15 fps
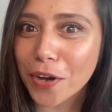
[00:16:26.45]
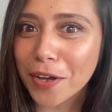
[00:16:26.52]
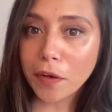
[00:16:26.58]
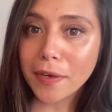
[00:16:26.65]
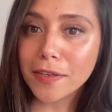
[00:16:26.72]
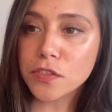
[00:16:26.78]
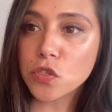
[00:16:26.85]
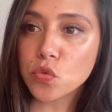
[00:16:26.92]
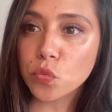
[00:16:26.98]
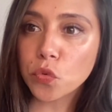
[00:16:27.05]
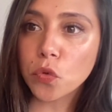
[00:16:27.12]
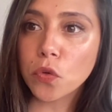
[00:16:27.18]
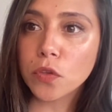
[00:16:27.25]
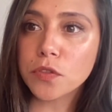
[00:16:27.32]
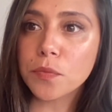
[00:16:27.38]
Aquarius is
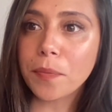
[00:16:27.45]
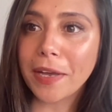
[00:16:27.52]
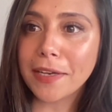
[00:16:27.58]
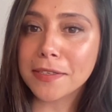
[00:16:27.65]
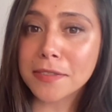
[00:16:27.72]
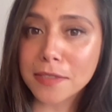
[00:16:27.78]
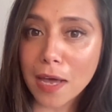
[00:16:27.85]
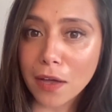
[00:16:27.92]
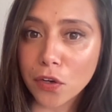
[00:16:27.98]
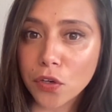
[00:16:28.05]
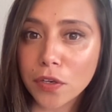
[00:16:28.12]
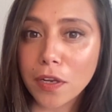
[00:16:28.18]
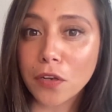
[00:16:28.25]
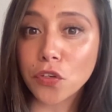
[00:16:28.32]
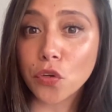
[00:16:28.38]
ruled by
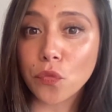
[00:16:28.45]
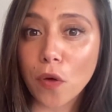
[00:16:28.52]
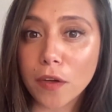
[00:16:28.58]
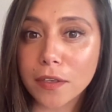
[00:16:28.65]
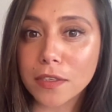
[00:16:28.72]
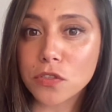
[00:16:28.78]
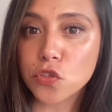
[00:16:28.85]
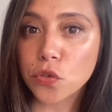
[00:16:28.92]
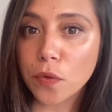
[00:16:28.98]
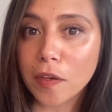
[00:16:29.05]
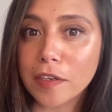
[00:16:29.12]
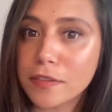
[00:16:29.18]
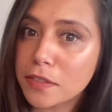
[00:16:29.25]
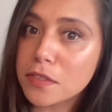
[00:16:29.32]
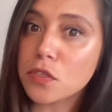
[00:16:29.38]
Saturn and Uranus.
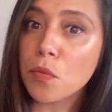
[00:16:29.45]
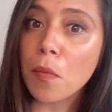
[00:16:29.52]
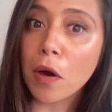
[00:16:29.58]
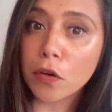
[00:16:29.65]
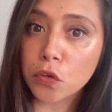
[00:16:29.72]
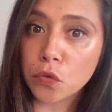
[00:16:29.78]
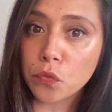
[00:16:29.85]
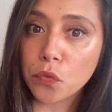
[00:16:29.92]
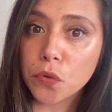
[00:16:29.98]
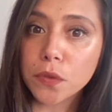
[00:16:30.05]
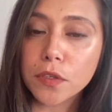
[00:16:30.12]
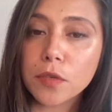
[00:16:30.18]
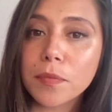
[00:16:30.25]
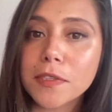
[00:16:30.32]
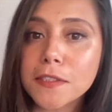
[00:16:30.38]
Uranus is the modern
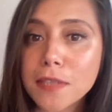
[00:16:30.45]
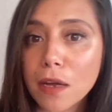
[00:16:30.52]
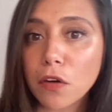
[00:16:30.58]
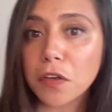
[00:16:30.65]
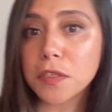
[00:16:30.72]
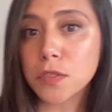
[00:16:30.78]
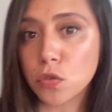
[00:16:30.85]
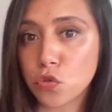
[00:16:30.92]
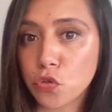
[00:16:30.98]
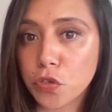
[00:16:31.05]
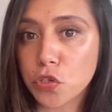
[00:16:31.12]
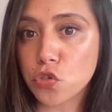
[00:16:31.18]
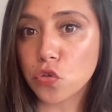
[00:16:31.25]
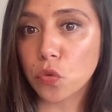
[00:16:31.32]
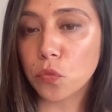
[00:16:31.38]
ruler, but Saturn is the
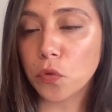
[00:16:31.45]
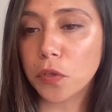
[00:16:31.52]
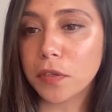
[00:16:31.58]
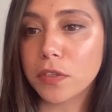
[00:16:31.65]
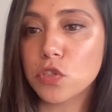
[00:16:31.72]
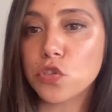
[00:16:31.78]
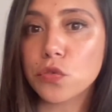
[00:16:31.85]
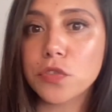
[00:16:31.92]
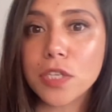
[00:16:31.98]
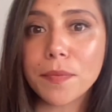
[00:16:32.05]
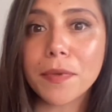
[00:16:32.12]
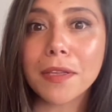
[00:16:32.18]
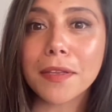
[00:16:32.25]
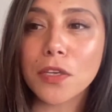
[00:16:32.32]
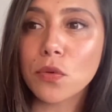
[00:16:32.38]
traditional ruler. And so
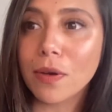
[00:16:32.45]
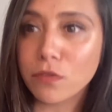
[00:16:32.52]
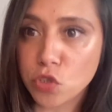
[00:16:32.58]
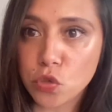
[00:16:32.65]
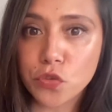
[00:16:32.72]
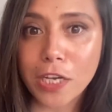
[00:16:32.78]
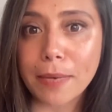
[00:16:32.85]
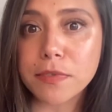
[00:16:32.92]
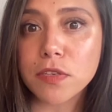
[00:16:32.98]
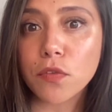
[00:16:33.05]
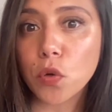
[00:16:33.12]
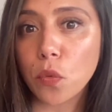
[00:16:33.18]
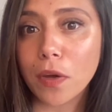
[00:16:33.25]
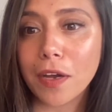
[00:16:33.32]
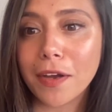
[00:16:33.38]
typically you have two types of
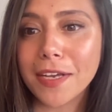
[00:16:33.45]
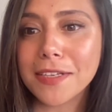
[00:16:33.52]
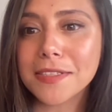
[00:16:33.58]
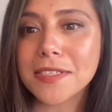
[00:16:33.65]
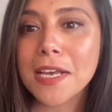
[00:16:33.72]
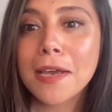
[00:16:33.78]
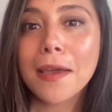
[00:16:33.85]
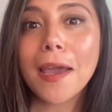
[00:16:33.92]
Aquarius.